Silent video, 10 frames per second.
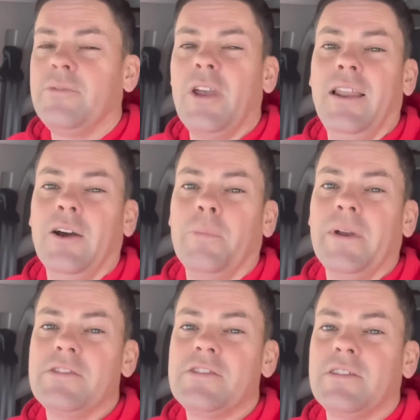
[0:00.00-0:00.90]
a little
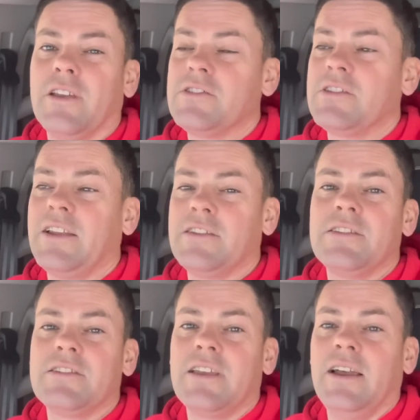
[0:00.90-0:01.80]
bit, as, as sad as
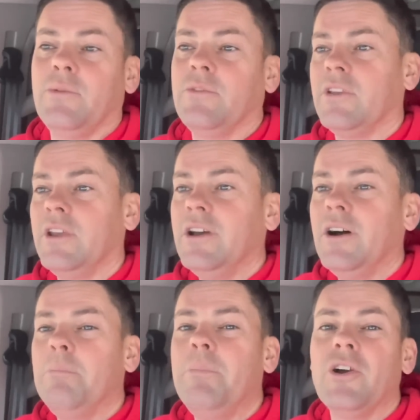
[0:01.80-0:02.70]
it sounds,
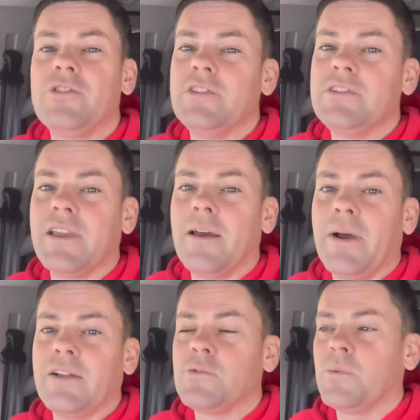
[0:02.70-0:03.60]
I'm bursting to get
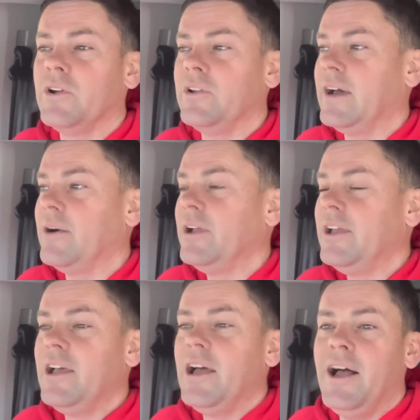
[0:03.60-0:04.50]
back to work now.
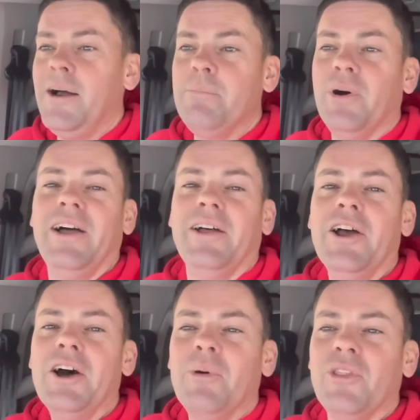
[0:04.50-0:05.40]
Um, but,
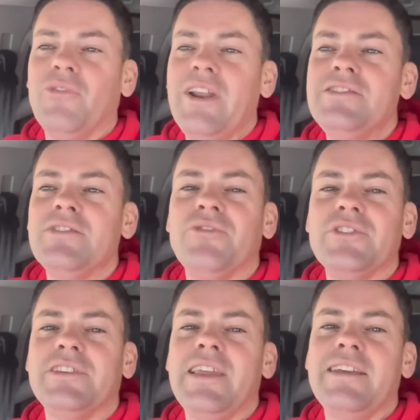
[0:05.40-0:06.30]
but the reason for
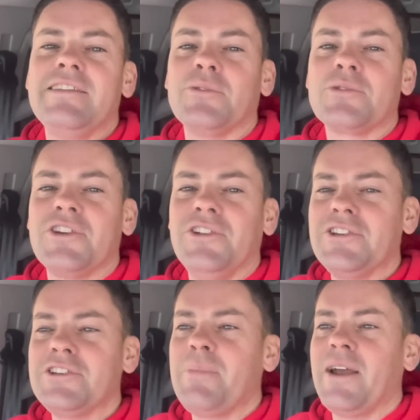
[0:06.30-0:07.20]
today's little
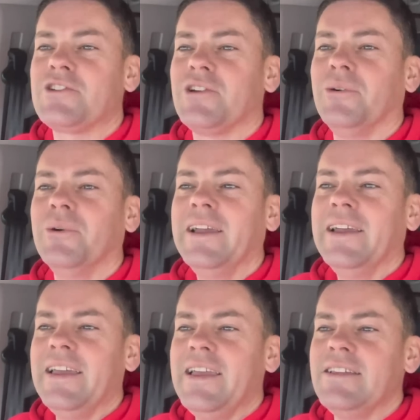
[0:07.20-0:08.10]
Sunday special
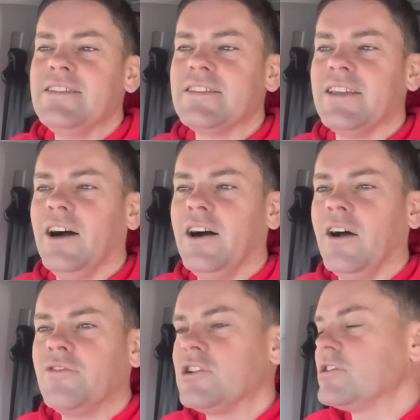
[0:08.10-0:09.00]
is
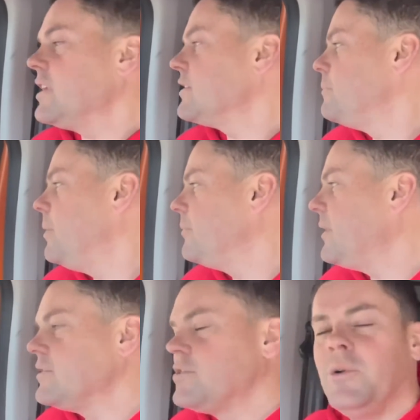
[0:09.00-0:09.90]
I've just had to pop
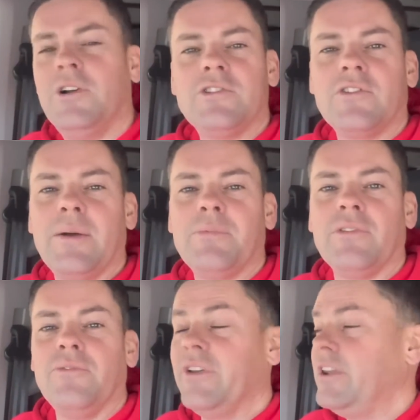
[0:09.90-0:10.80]
down to work to grab
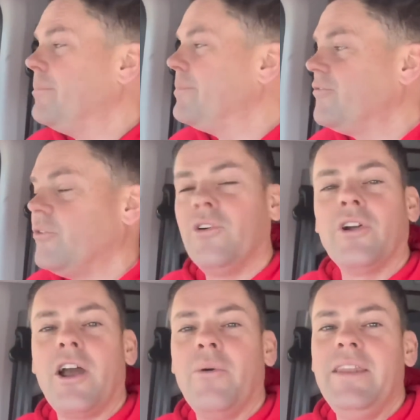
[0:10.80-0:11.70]
something. And before I
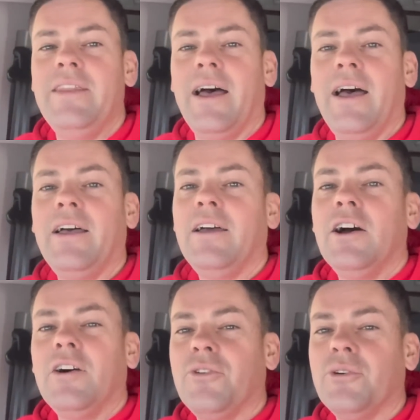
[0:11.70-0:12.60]
go in there,
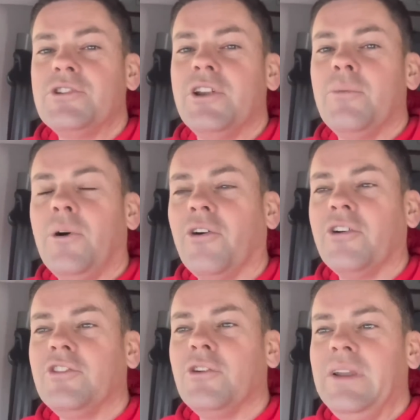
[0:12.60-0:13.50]
I thought, do you know what? I'm
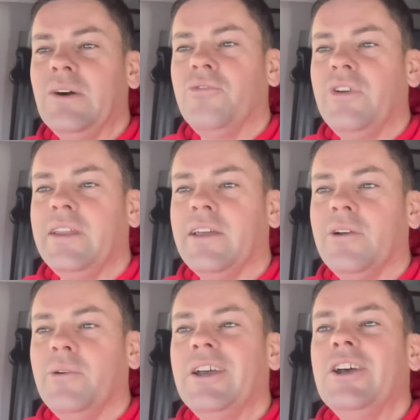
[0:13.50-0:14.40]
going to do a little
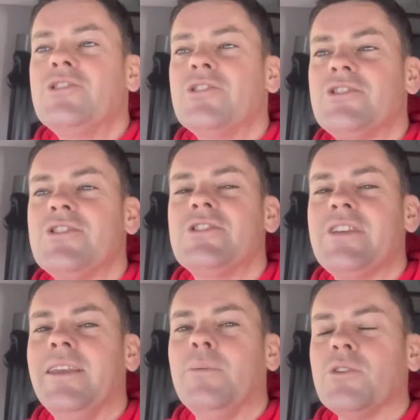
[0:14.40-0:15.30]
video just to
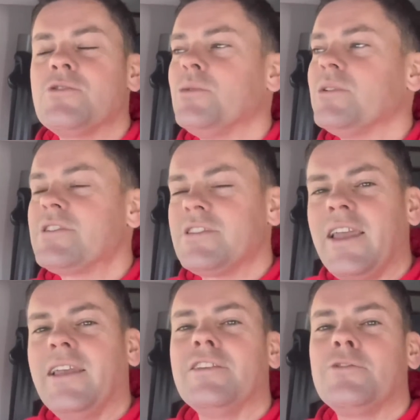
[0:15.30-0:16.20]
see what sort of
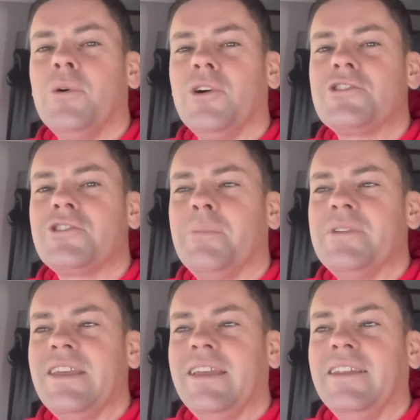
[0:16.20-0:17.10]
state this workshop
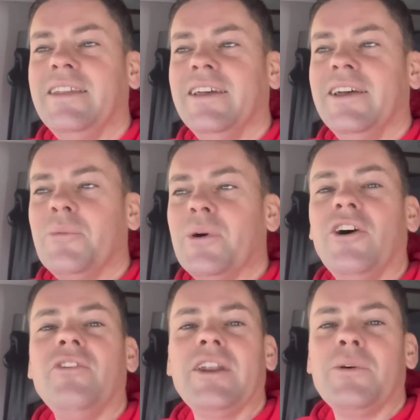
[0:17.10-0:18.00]
is in when
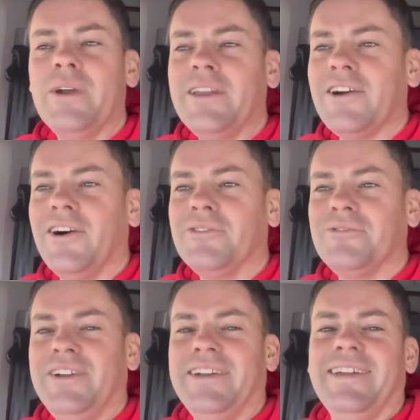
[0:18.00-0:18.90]
I've had a week
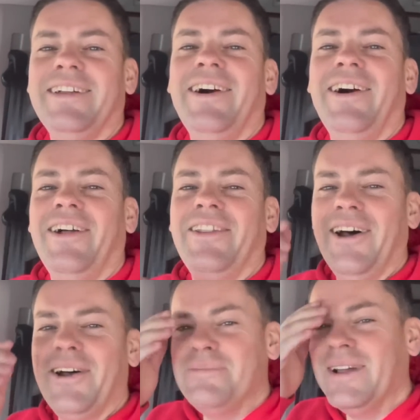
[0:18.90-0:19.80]
off. I
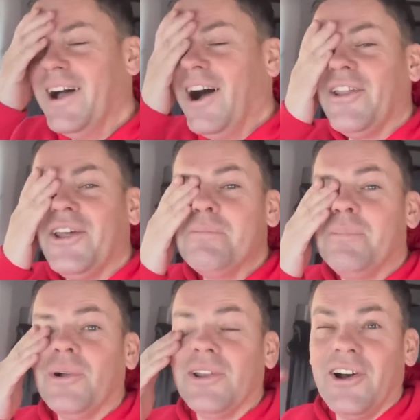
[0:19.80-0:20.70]
know, I know
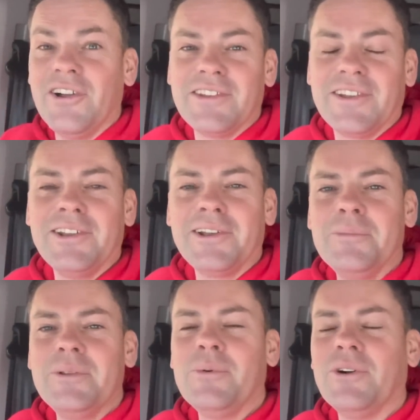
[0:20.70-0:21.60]
Paul and Isaac are going
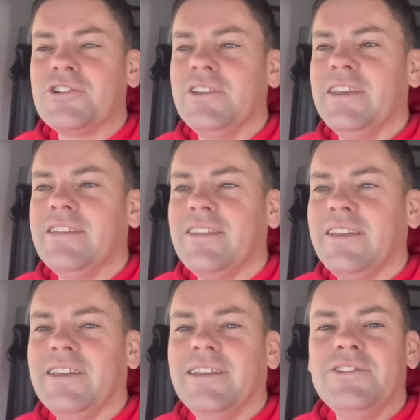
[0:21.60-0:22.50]
to be watching this
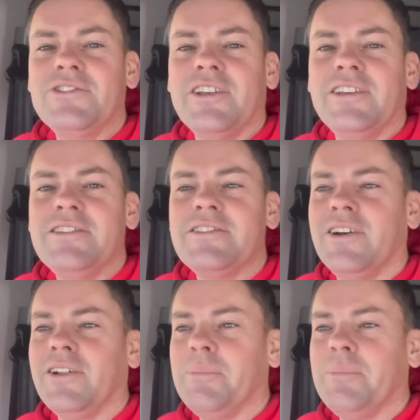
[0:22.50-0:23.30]
thinking, you cheeky sod,